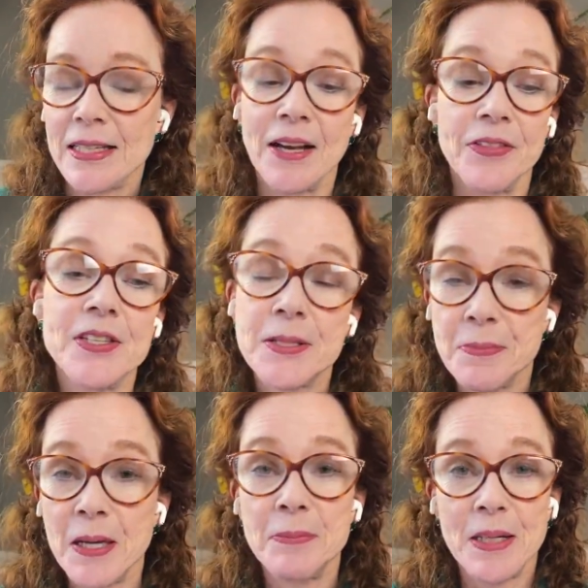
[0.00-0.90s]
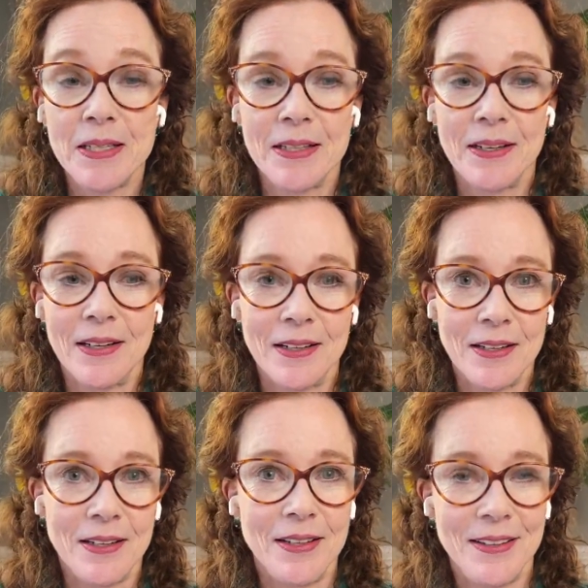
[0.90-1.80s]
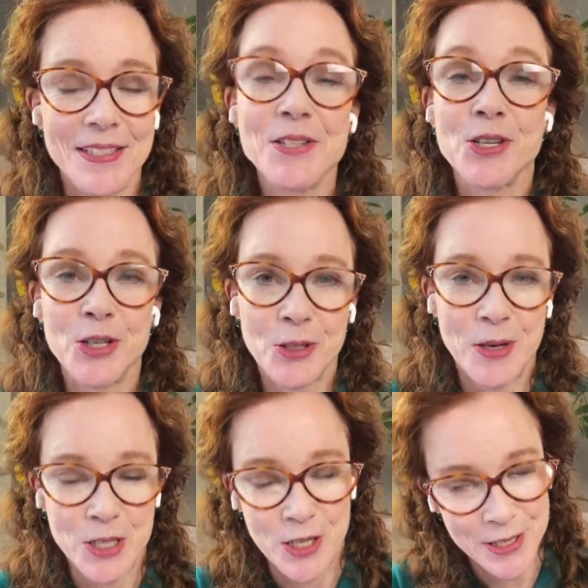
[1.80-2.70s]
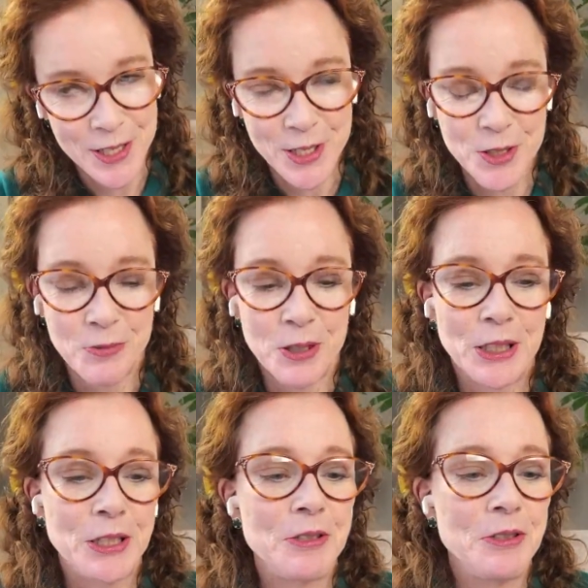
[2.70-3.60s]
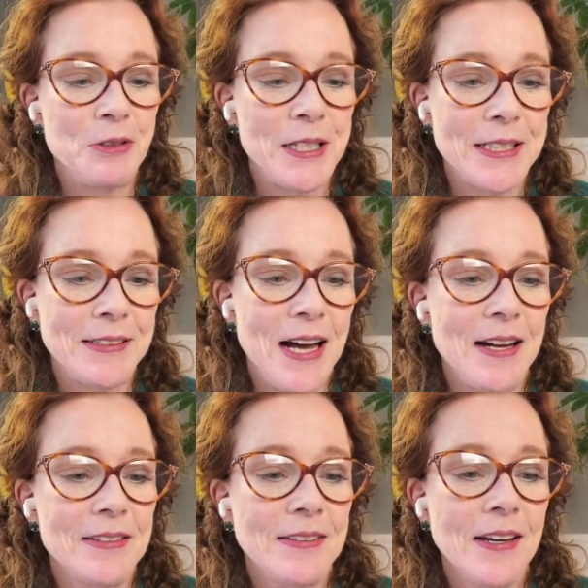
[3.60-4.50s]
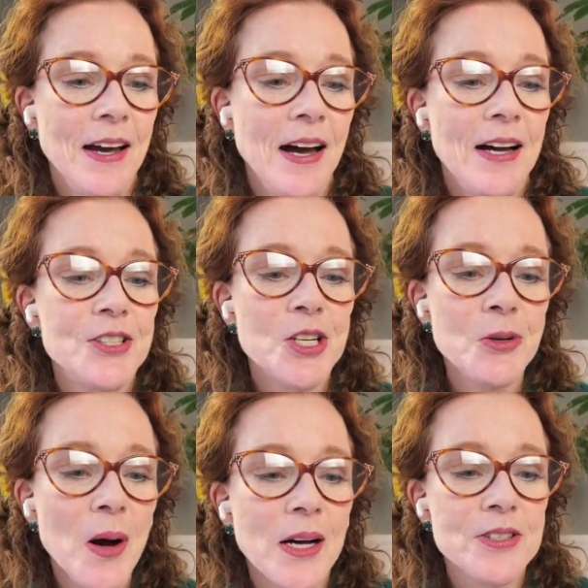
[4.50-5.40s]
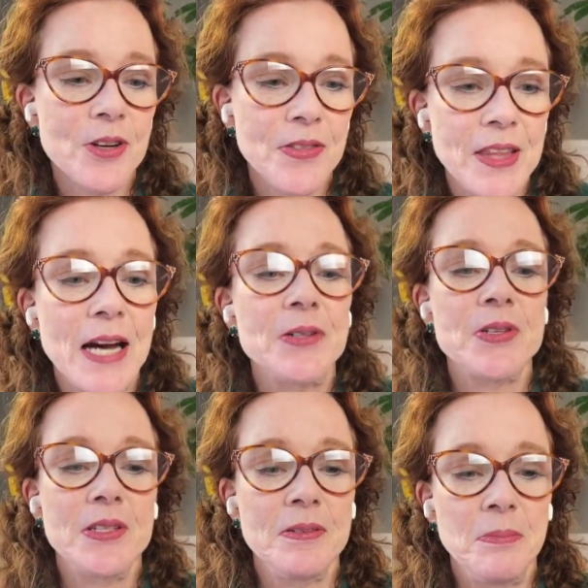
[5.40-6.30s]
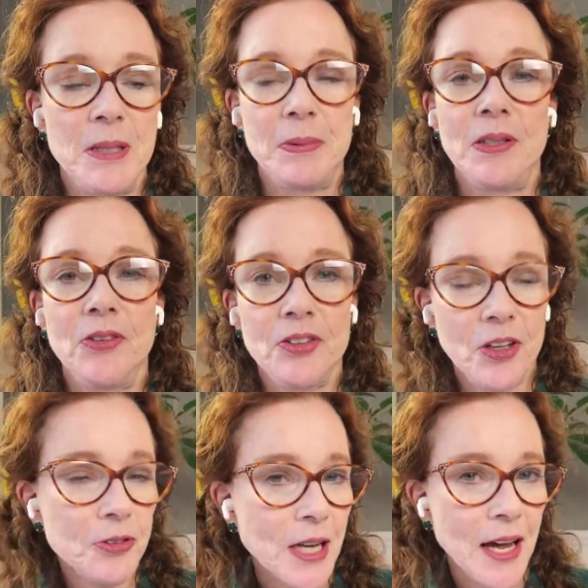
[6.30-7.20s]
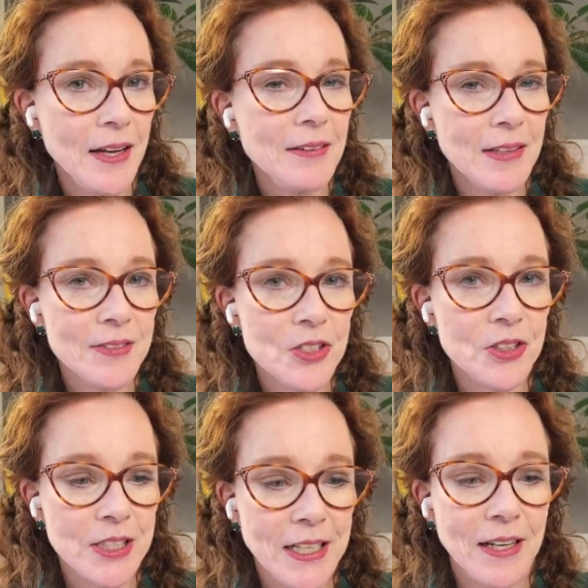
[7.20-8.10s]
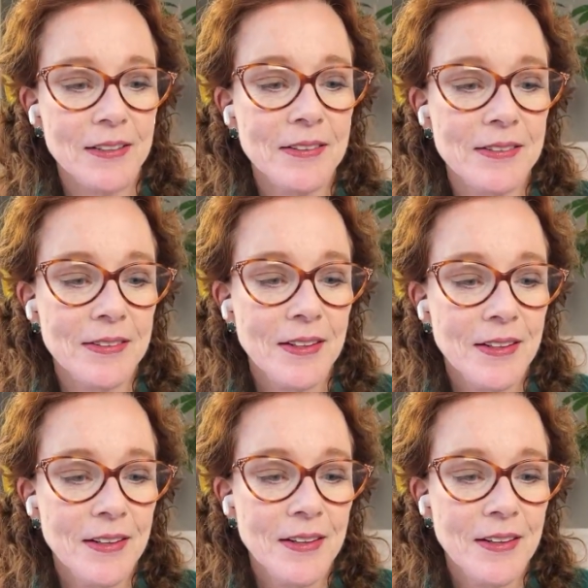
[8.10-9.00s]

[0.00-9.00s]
Yeah, this may be, this is a good question because this is a really great glass. 200,000 bubbles. Okay, that's a good guess.